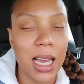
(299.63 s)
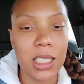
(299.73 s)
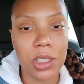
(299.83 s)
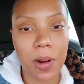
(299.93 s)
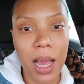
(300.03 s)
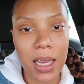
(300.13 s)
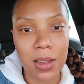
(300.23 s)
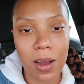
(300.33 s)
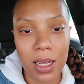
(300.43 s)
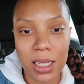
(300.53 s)
He
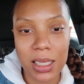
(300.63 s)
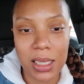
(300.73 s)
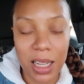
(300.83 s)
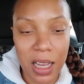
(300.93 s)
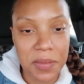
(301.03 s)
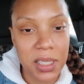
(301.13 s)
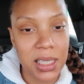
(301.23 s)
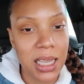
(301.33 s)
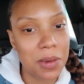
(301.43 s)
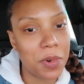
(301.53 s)
trying all this stuff to
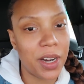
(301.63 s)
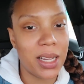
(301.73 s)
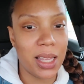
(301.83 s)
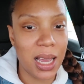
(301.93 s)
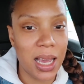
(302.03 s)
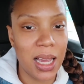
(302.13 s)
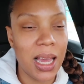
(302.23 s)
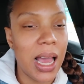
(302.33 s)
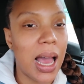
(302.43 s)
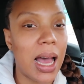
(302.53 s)
see where it land.